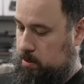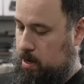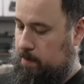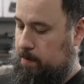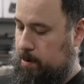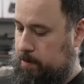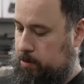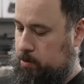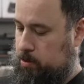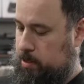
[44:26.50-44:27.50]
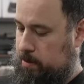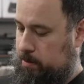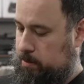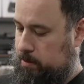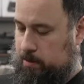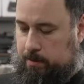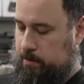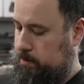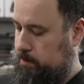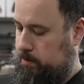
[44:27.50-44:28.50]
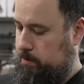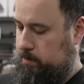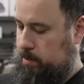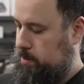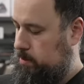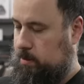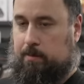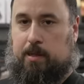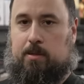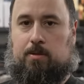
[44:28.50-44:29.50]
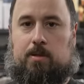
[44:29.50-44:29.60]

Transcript: Everybody with George Harrison? Makes no